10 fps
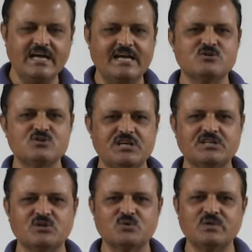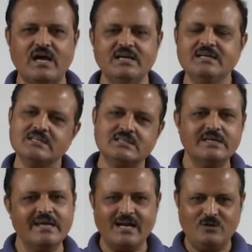associated to the
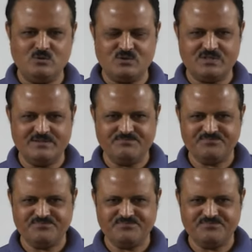three accounts.